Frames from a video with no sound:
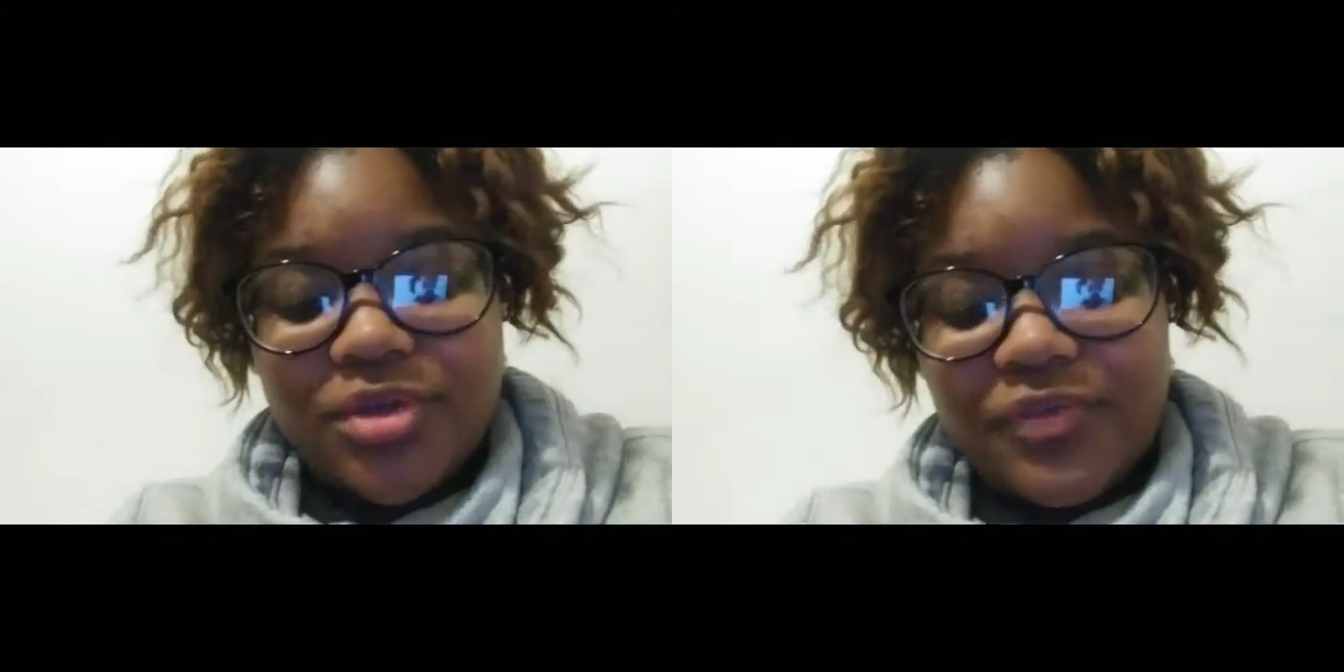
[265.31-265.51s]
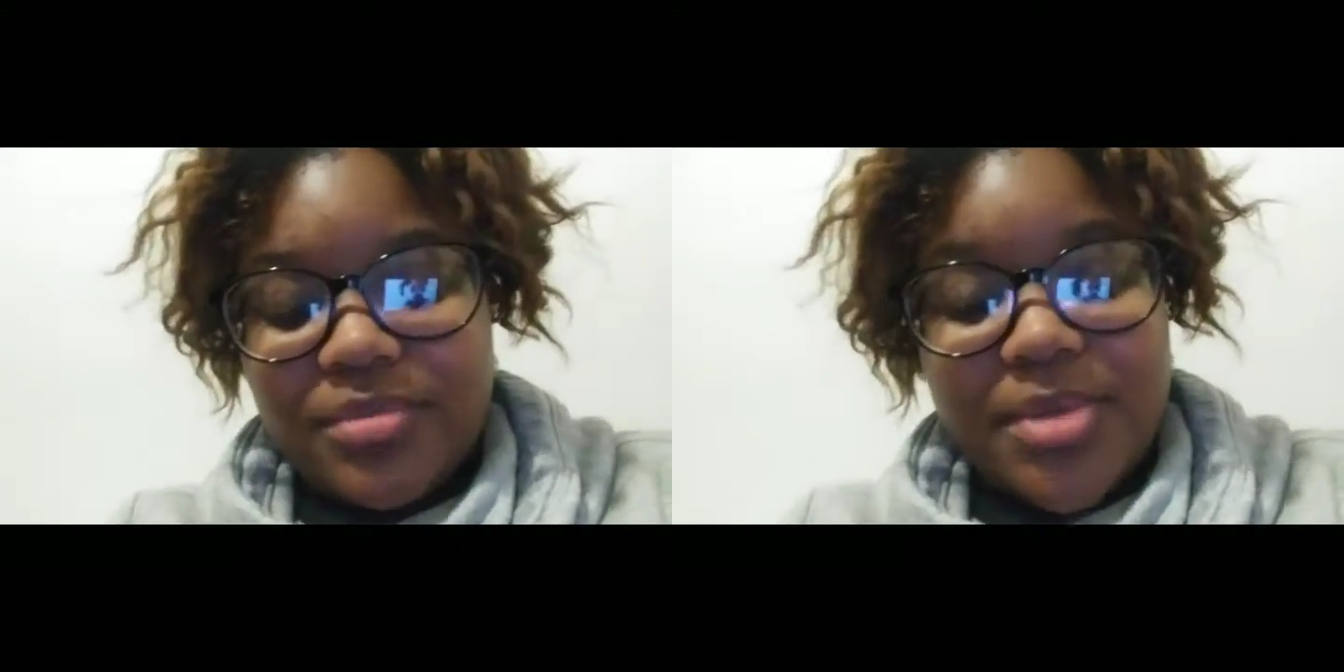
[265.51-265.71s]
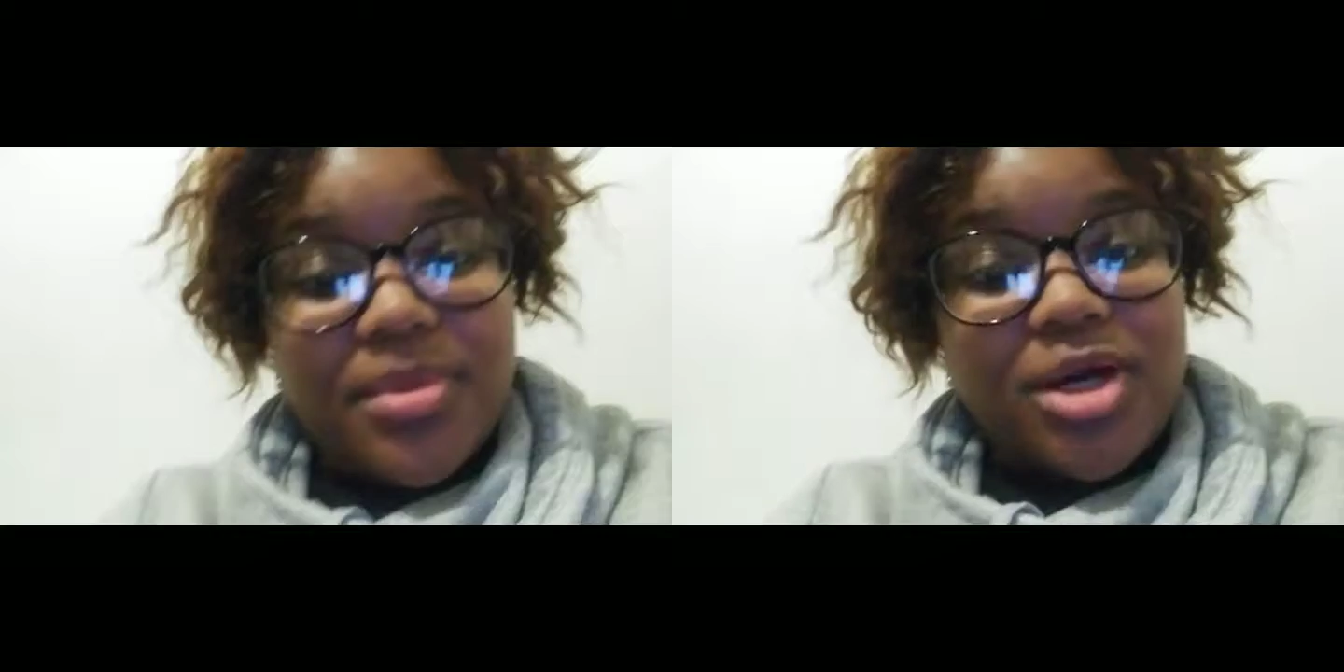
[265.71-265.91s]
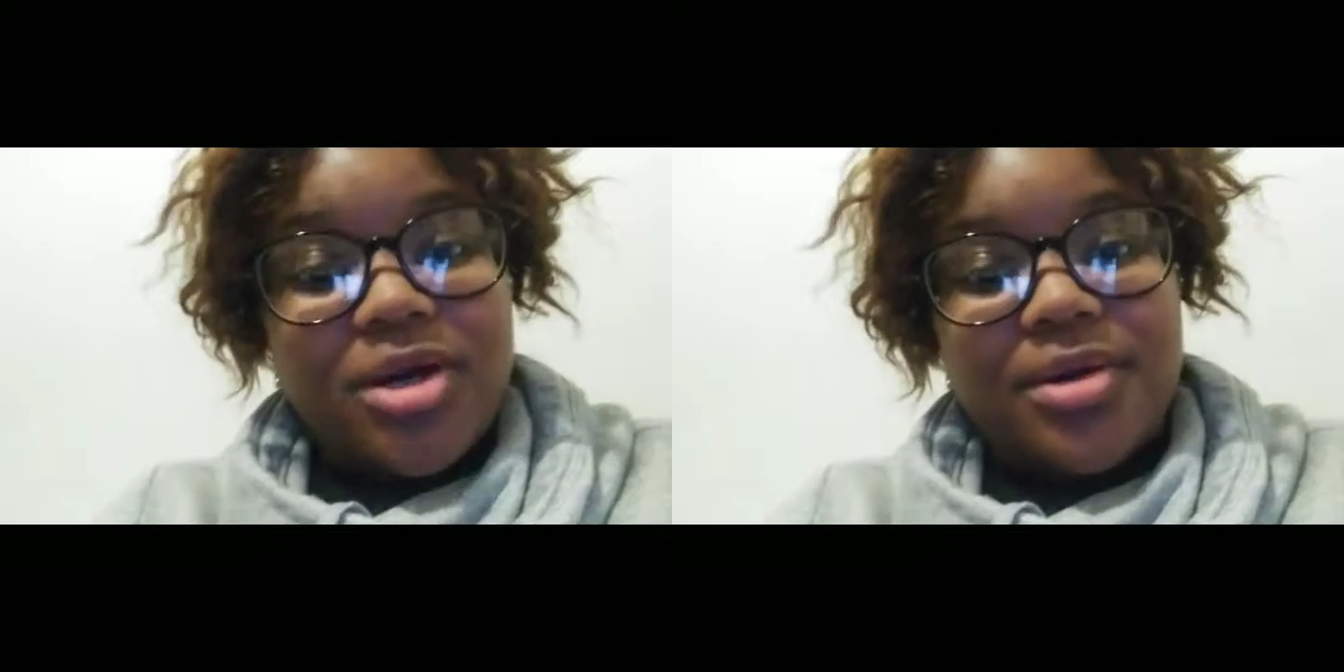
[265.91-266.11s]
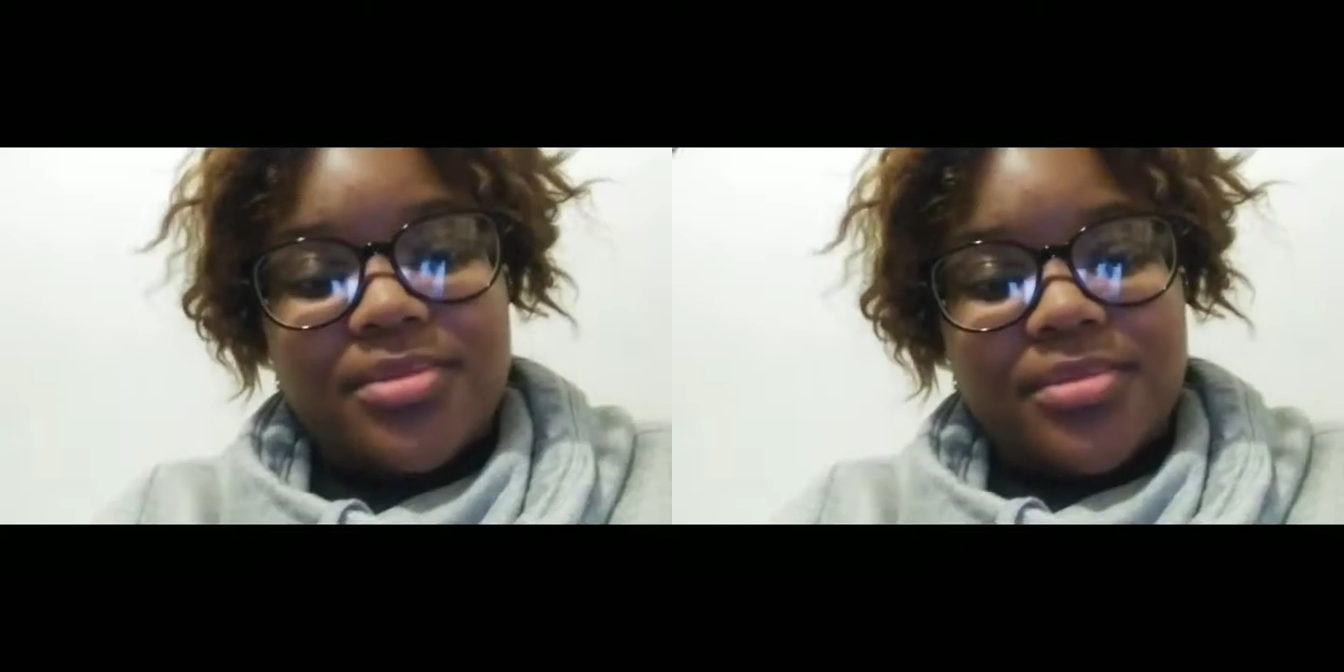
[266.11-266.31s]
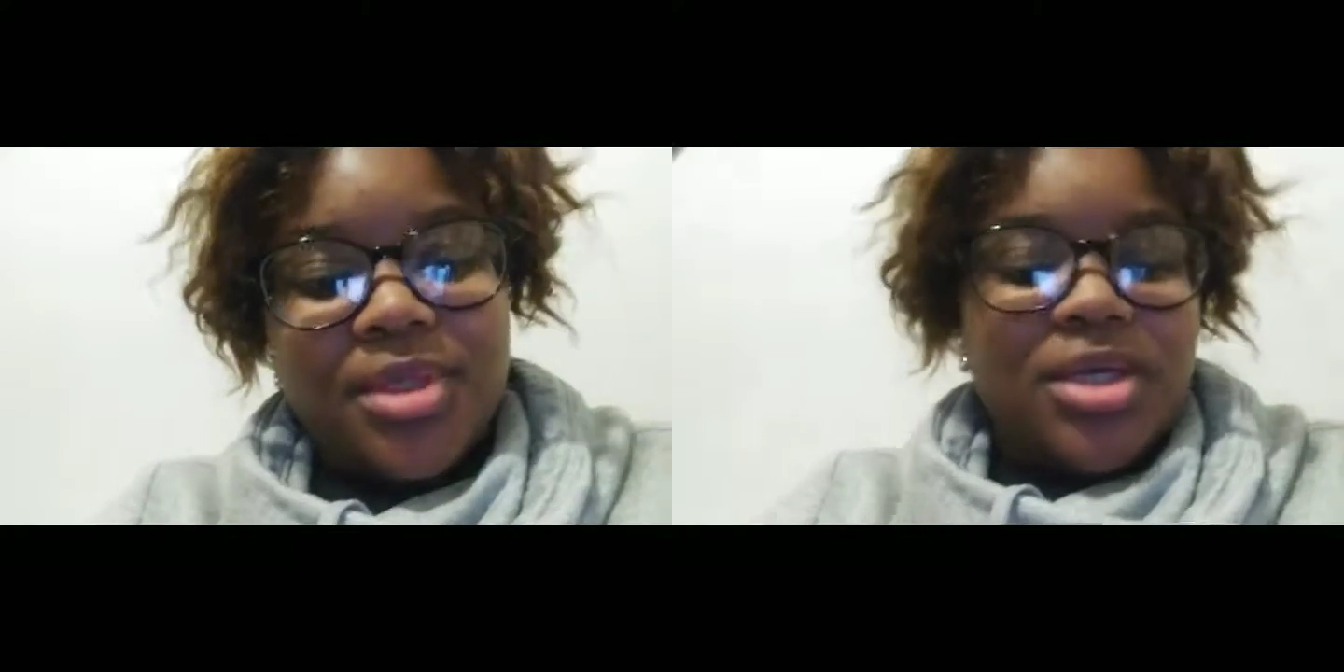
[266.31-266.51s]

for my mom.